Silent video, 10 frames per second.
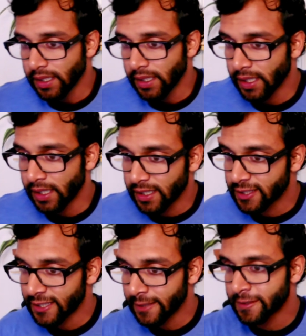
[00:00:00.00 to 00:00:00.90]

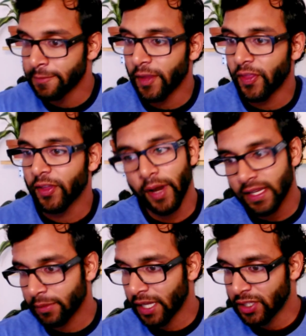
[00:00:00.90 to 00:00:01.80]
Sam Smith,
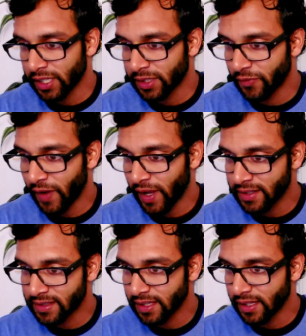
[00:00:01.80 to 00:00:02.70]
great. I'm glad you liked the
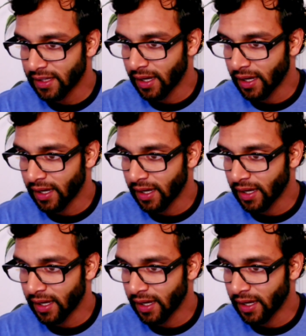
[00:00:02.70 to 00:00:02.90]
advice.